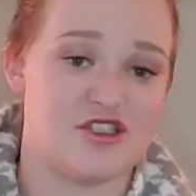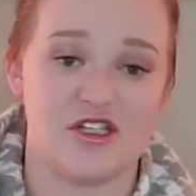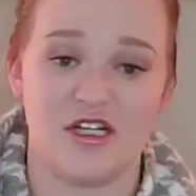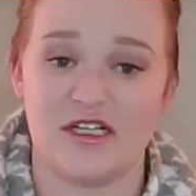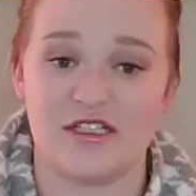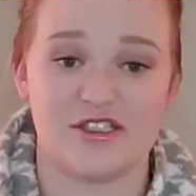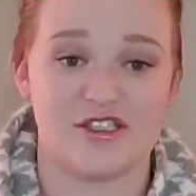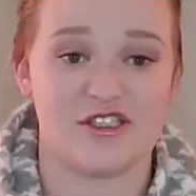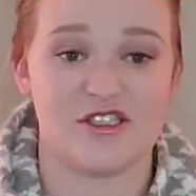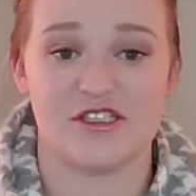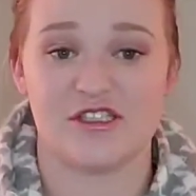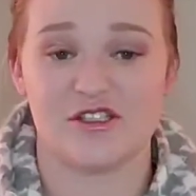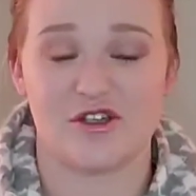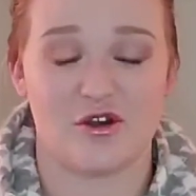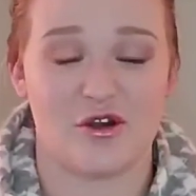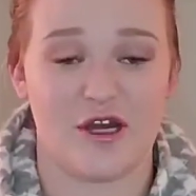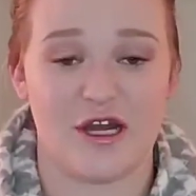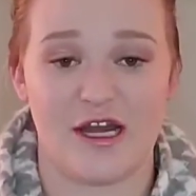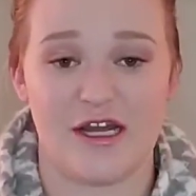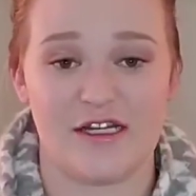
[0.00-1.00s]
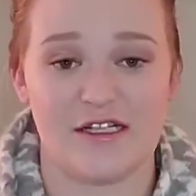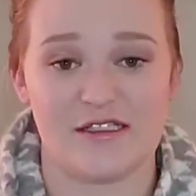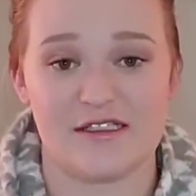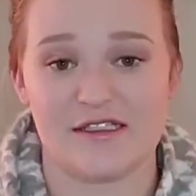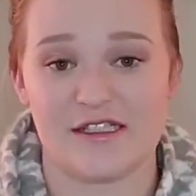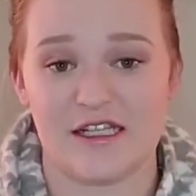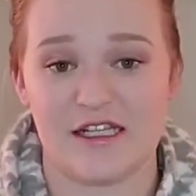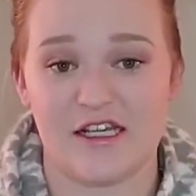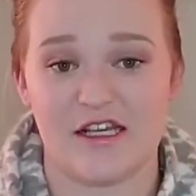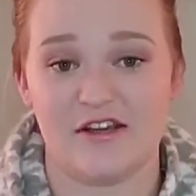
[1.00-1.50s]
let's just go ahead and
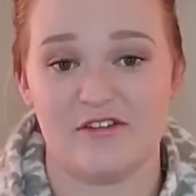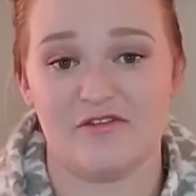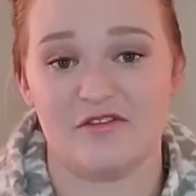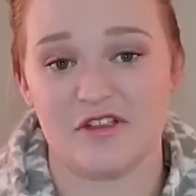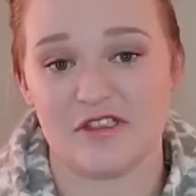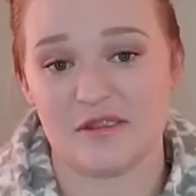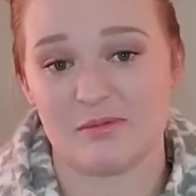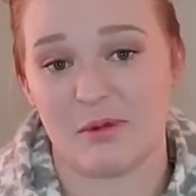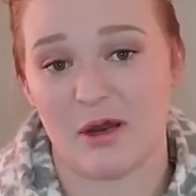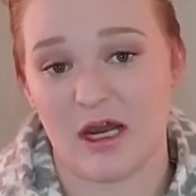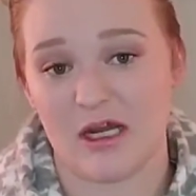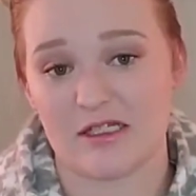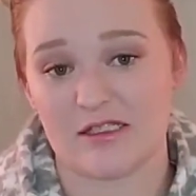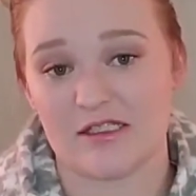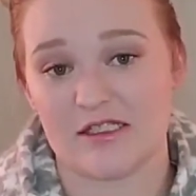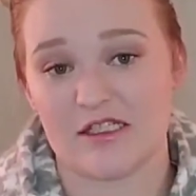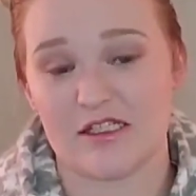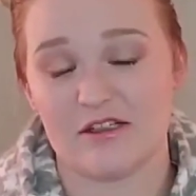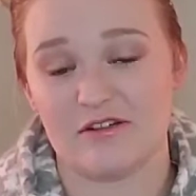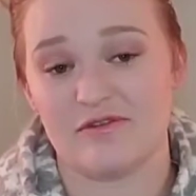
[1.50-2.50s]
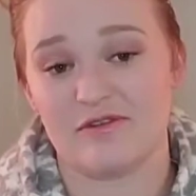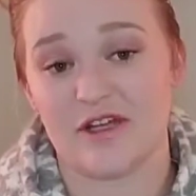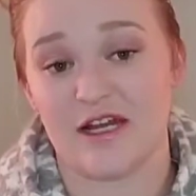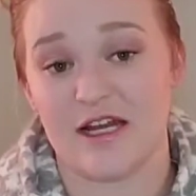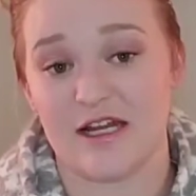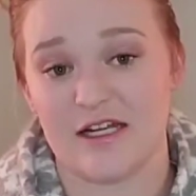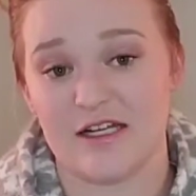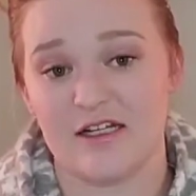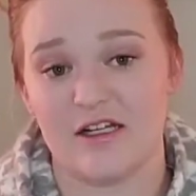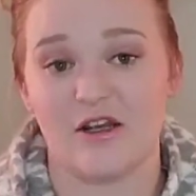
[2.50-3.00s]
see. If it's positive
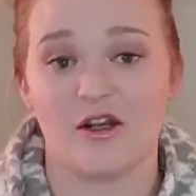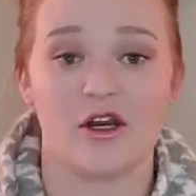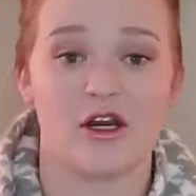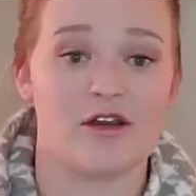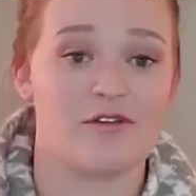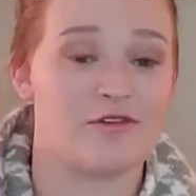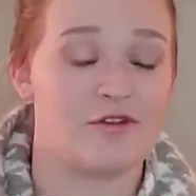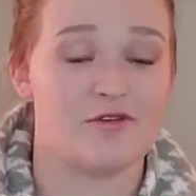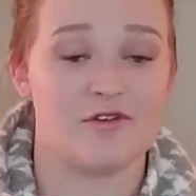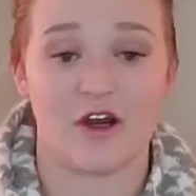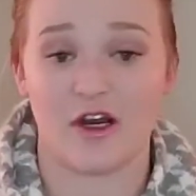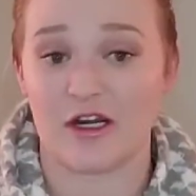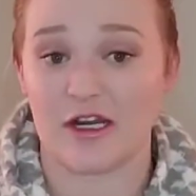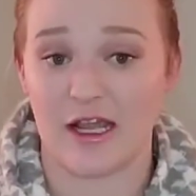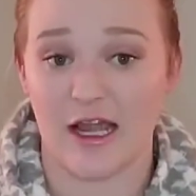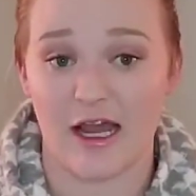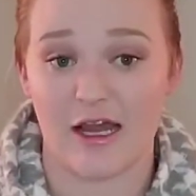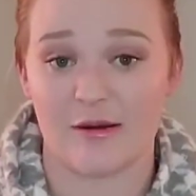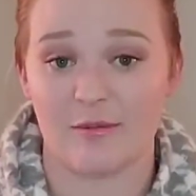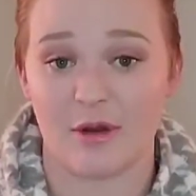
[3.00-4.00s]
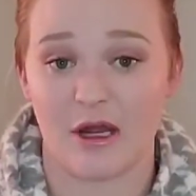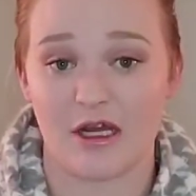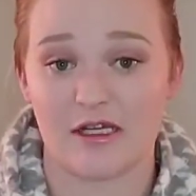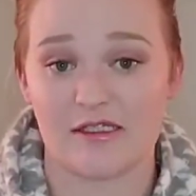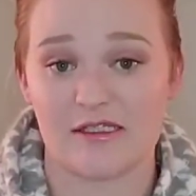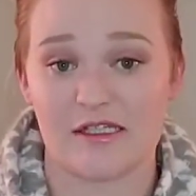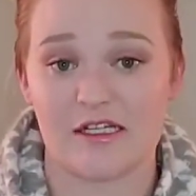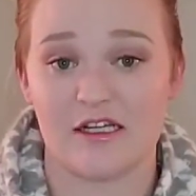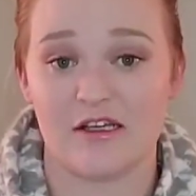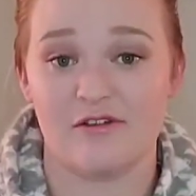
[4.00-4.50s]
then, or if you've already had a
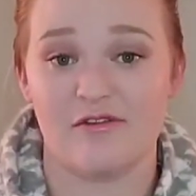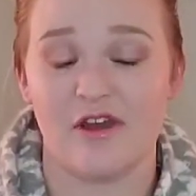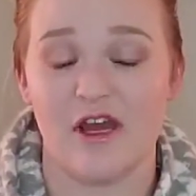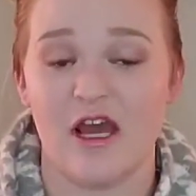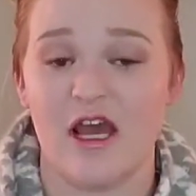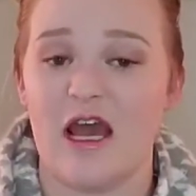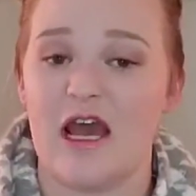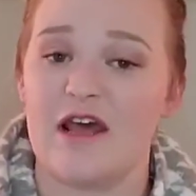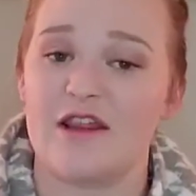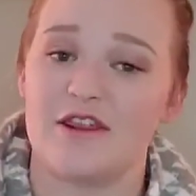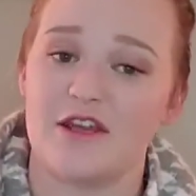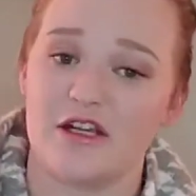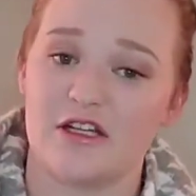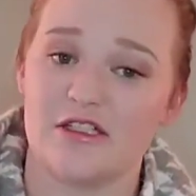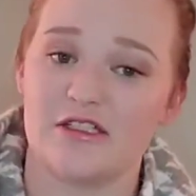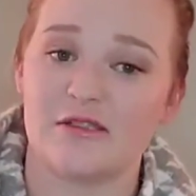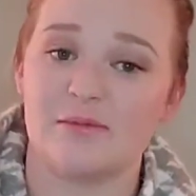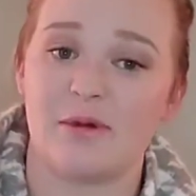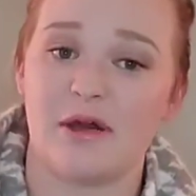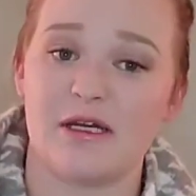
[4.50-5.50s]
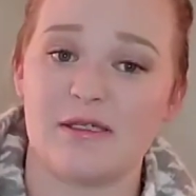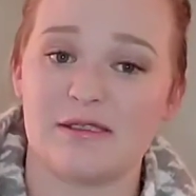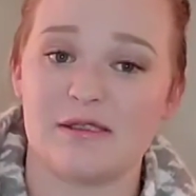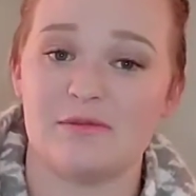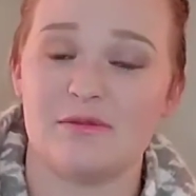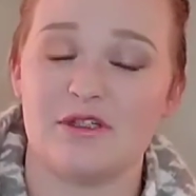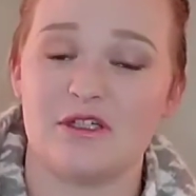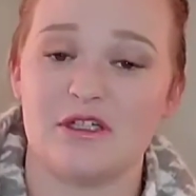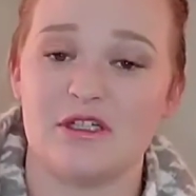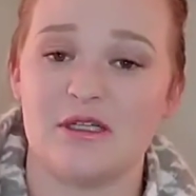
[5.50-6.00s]
positive, there is a
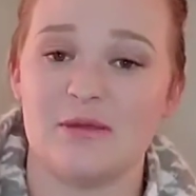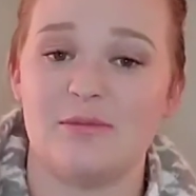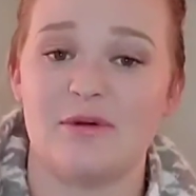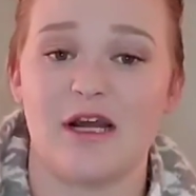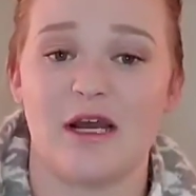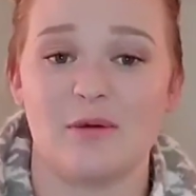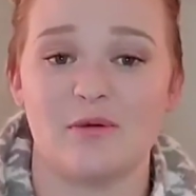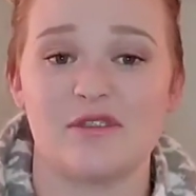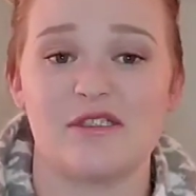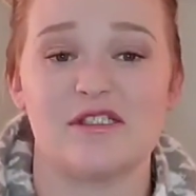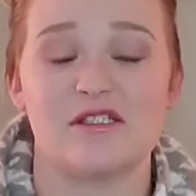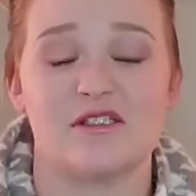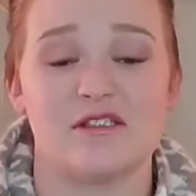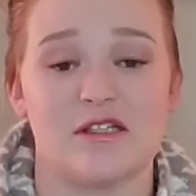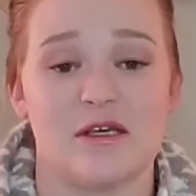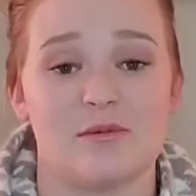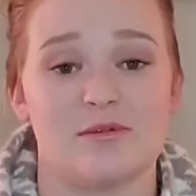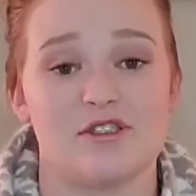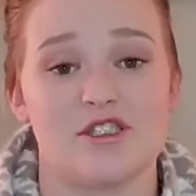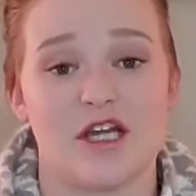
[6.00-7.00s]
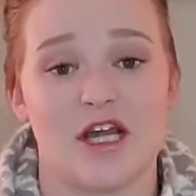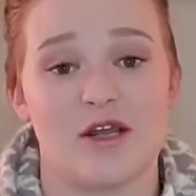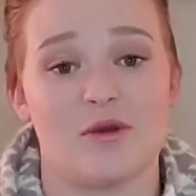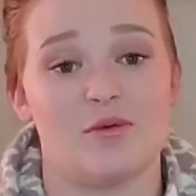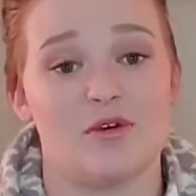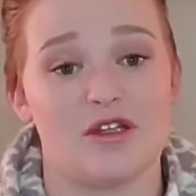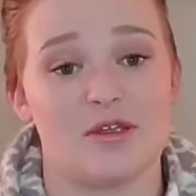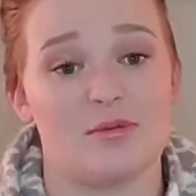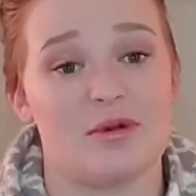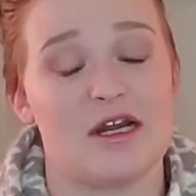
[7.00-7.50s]
possibility, but I would still double check
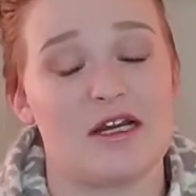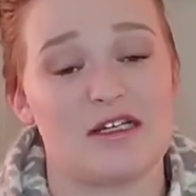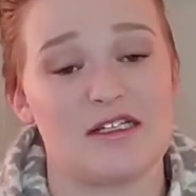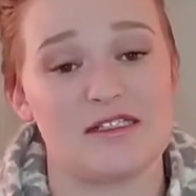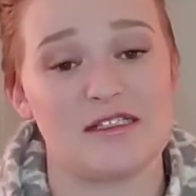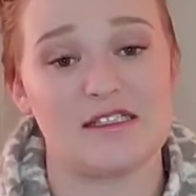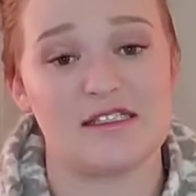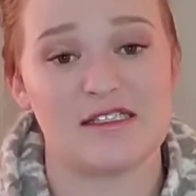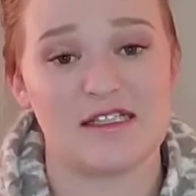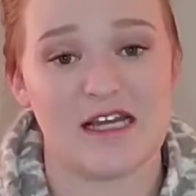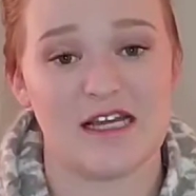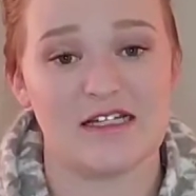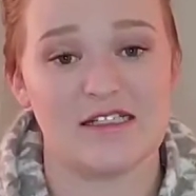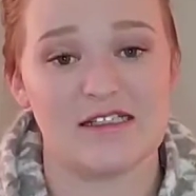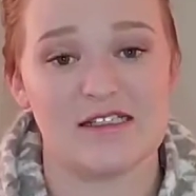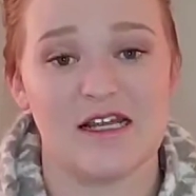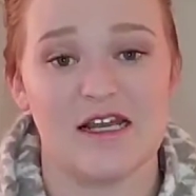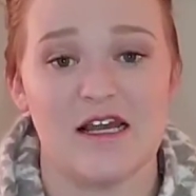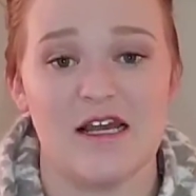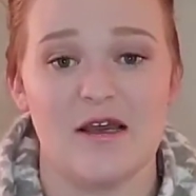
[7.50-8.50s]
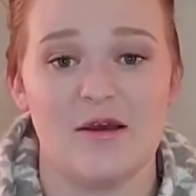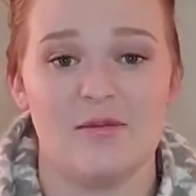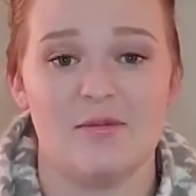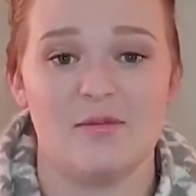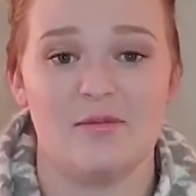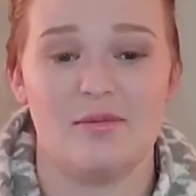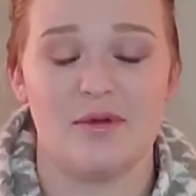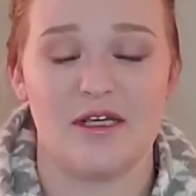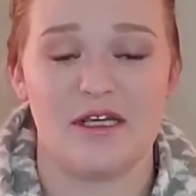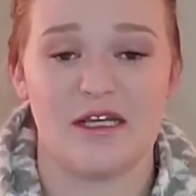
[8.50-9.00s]
with the pregnancy test
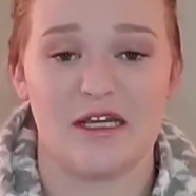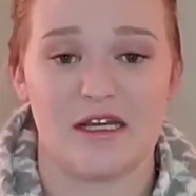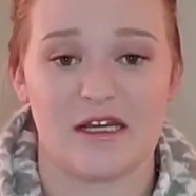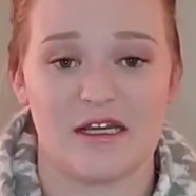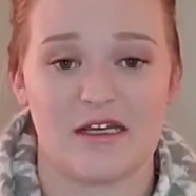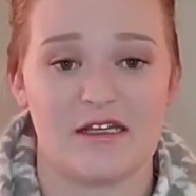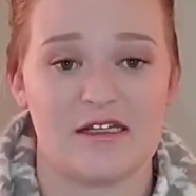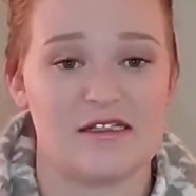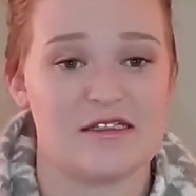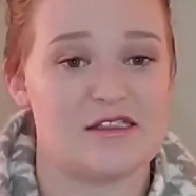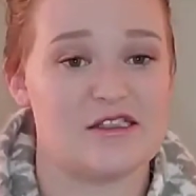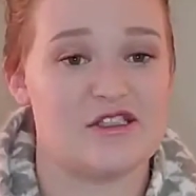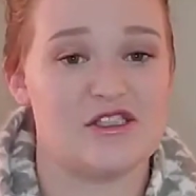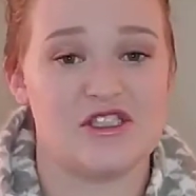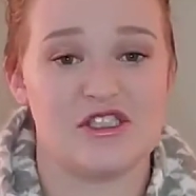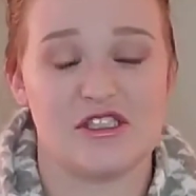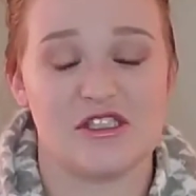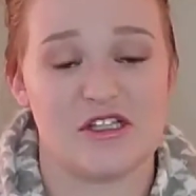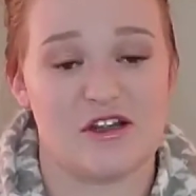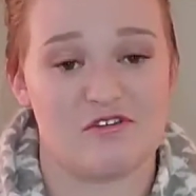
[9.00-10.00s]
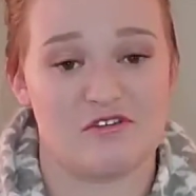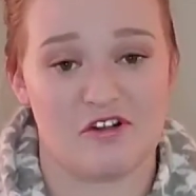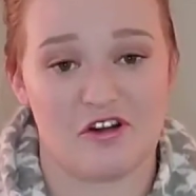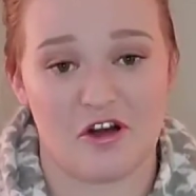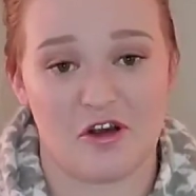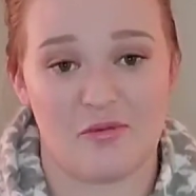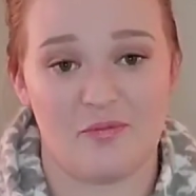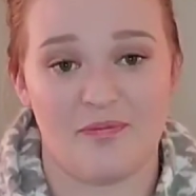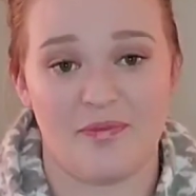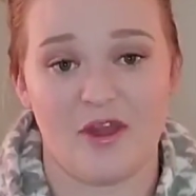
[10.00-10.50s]
because you just never
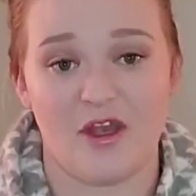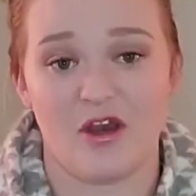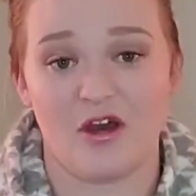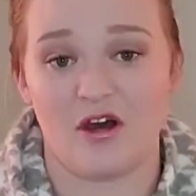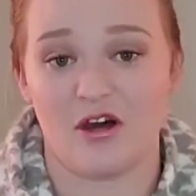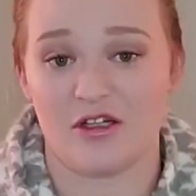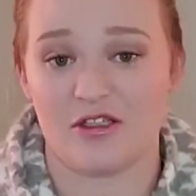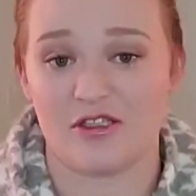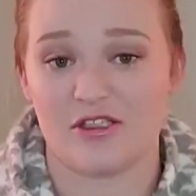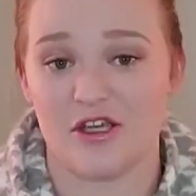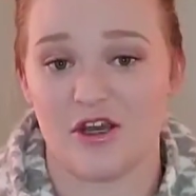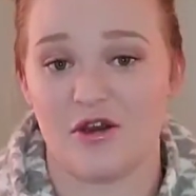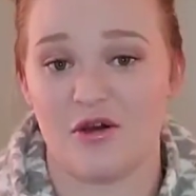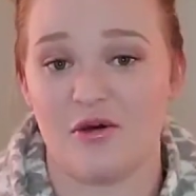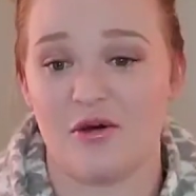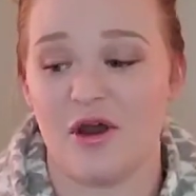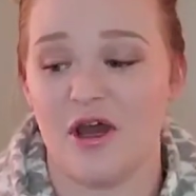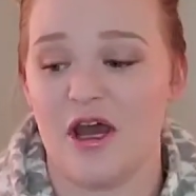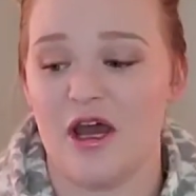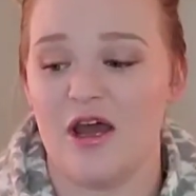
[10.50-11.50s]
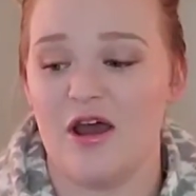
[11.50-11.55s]
know. Also,